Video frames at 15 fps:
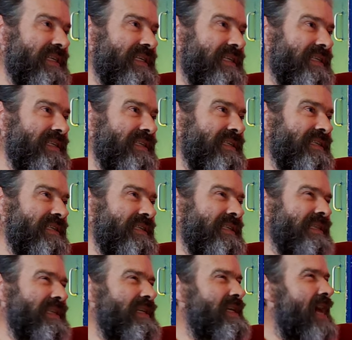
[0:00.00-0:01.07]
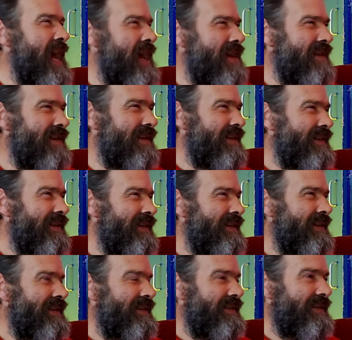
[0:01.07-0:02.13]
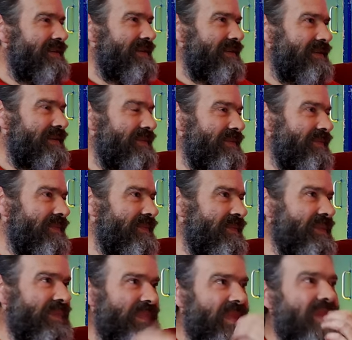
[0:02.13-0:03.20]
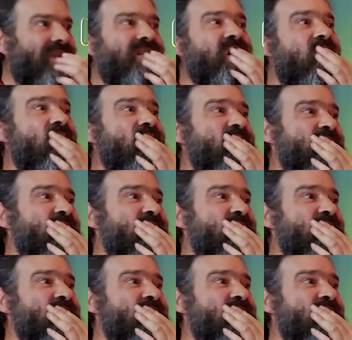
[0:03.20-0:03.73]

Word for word: Uh, yeah. Or just, just affect his outlook slightly. Yeah.